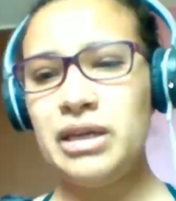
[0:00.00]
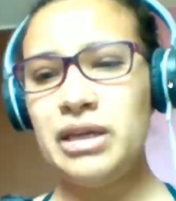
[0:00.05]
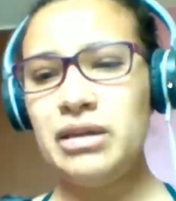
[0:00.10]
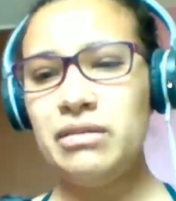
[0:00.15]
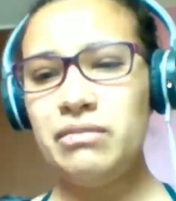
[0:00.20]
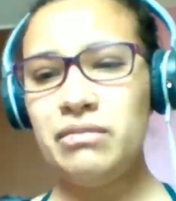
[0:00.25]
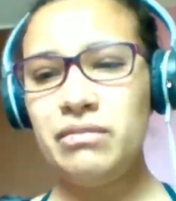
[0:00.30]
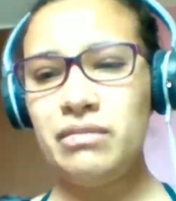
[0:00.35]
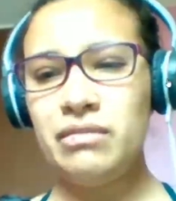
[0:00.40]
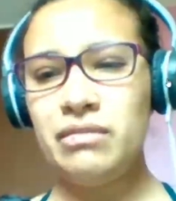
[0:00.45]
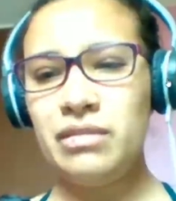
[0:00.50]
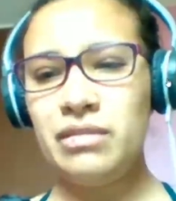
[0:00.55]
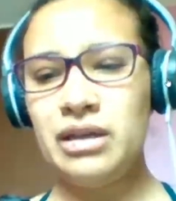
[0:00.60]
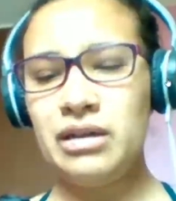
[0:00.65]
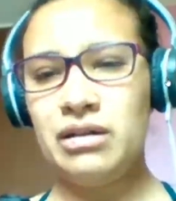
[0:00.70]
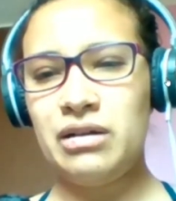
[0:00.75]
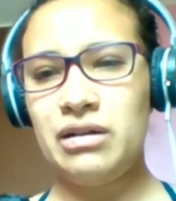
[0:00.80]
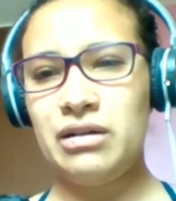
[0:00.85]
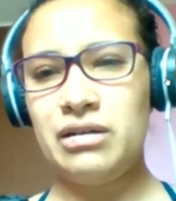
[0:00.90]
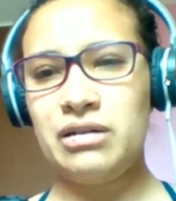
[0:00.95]
be,
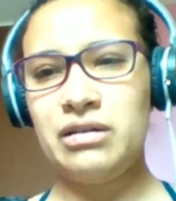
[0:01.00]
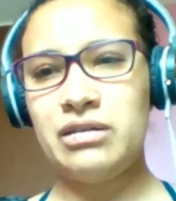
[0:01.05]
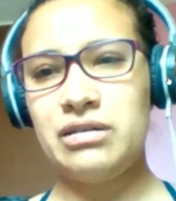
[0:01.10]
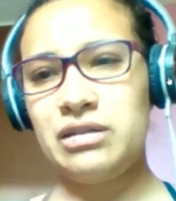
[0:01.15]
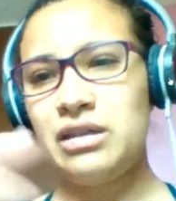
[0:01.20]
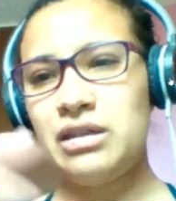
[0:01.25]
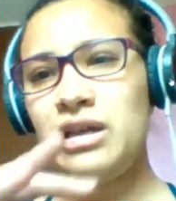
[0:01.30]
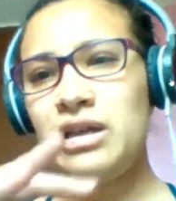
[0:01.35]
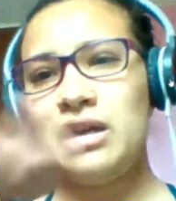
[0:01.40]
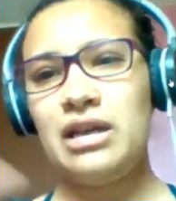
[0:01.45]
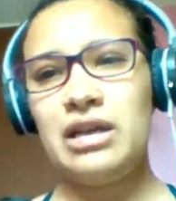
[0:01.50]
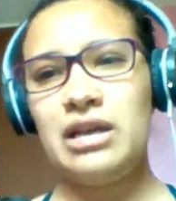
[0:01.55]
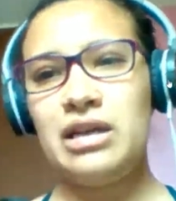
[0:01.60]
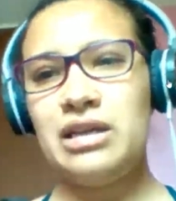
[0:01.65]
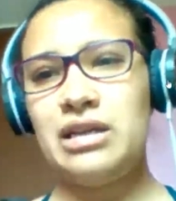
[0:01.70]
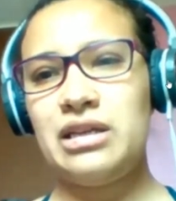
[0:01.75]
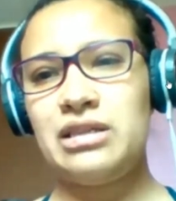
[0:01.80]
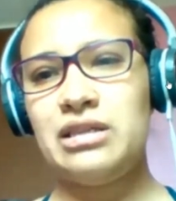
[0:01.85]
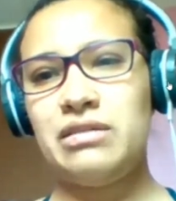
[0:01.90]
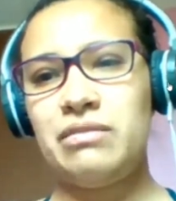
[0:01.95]
because
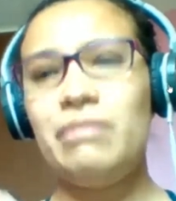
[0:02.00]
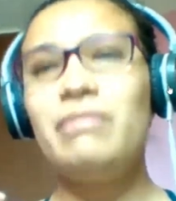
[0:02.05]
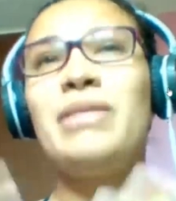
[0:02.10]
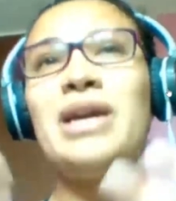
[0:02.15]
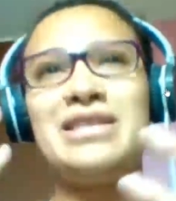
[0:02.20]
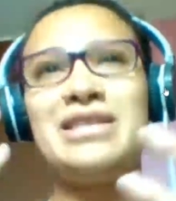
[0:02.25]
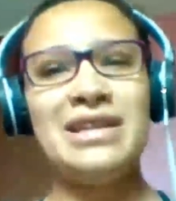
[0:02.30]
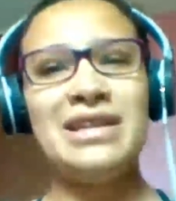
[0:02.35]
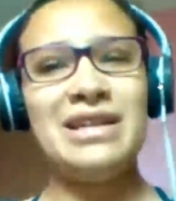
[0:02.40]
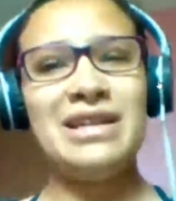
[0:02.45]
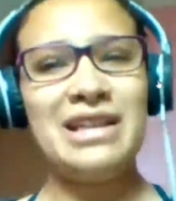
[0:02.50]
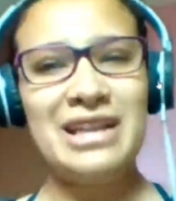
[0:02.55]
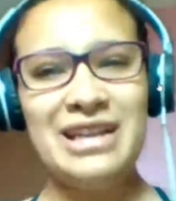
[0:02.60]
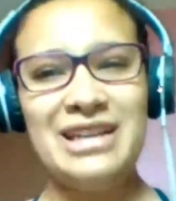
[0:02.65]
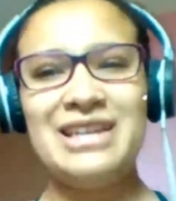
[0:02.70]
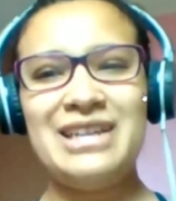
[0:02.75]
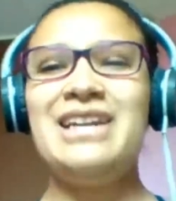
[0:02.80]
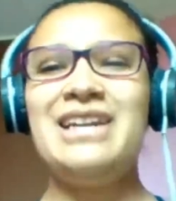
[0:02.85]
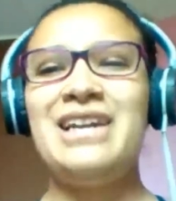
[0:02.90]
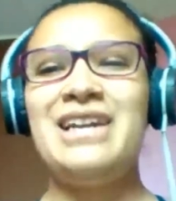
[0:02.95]
it's basically
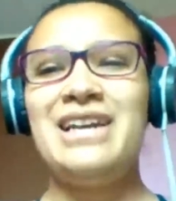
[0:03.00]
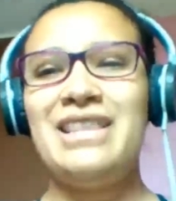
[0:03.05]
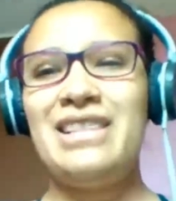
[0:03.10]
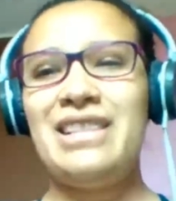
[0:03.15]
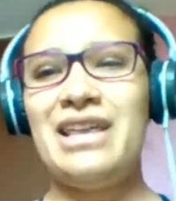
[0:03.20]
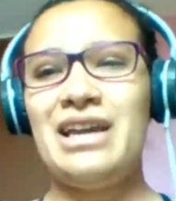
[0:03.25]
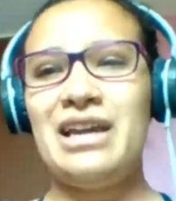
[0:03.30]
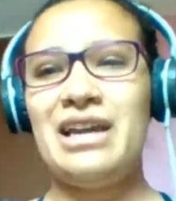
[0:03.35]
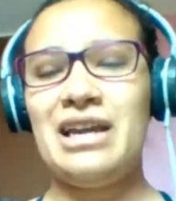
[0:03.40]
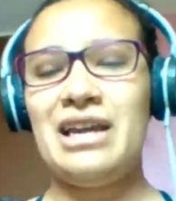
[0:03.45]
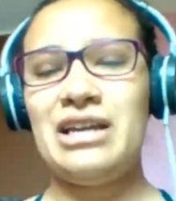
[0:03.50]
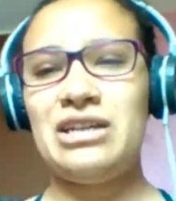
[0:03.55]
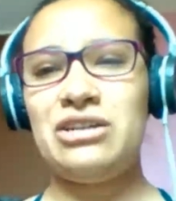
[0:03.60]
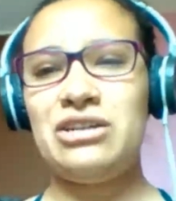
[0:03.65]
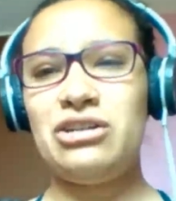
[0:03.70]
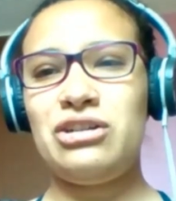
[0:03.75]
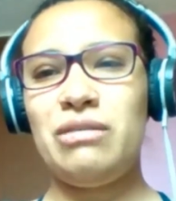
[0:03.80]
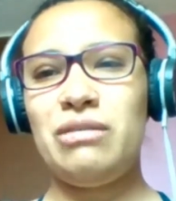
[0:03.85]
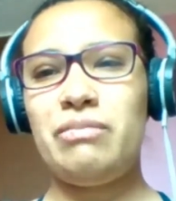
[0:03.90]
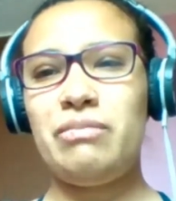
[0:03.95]
the
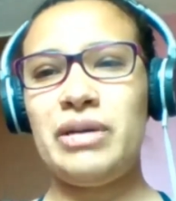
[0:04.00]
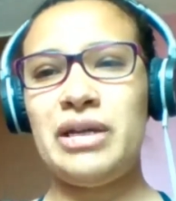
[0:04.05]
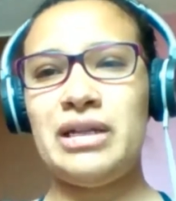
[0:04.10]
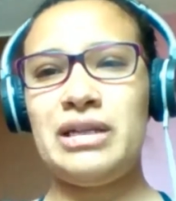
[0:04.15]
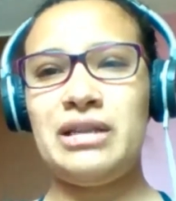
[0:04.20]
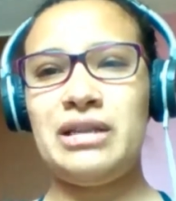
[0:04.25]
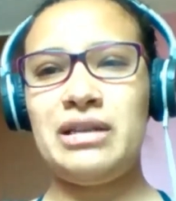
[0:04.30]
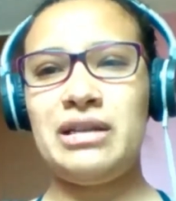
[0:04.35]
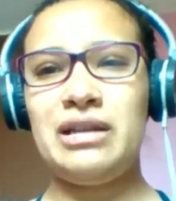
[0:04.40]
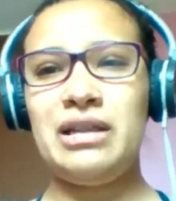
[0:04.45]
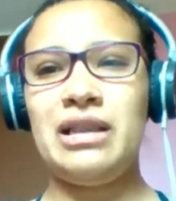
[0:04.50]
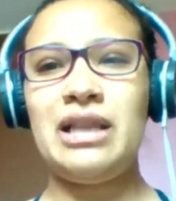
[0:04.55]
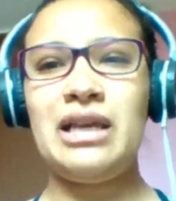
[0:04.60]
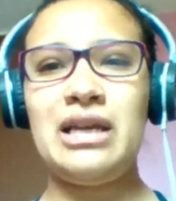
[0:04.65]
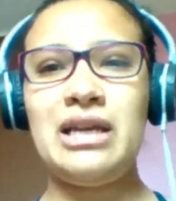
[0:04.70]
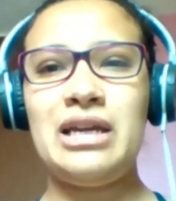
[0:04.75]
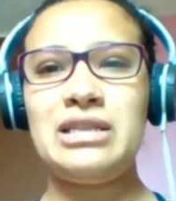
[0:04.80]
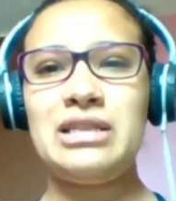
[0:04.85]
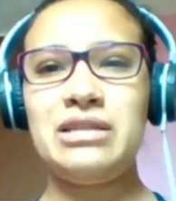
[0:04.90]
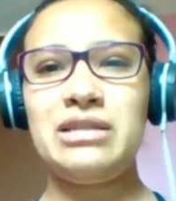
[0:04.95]
shopping
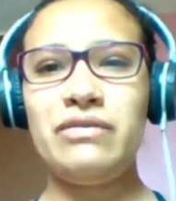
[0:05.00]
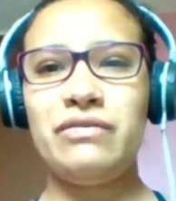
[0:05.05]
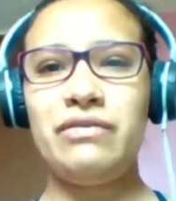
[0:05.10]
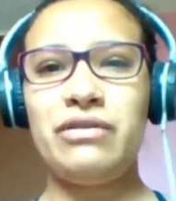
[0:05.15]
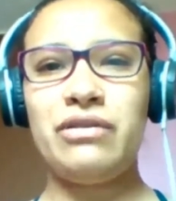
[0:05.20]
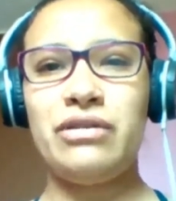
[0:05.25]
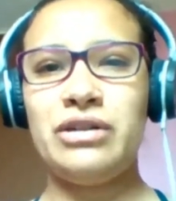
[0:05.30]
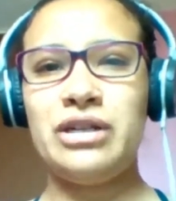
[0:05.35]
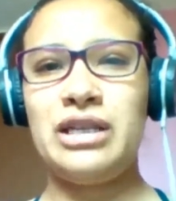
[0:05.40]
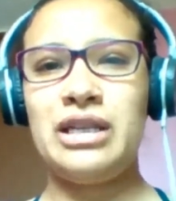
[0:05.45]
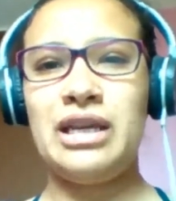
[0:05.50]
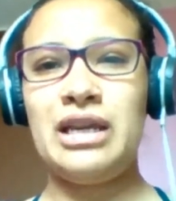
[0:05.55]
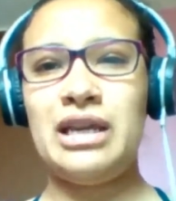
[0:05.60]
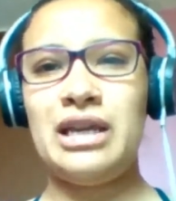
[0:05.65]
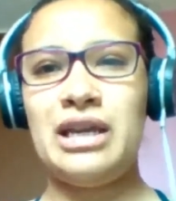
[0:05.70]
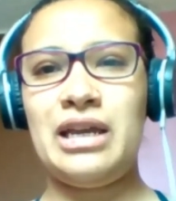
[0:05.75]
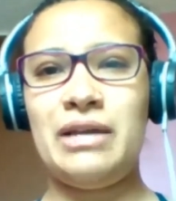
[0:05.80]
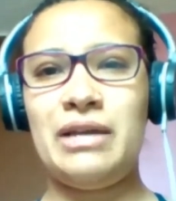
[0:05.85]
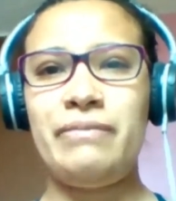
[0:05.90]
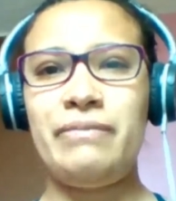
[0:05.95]
list for
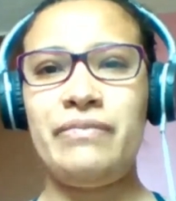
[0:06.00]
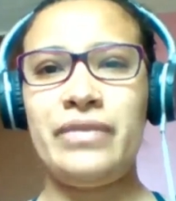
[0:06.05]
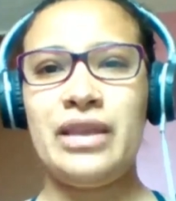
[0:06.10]
the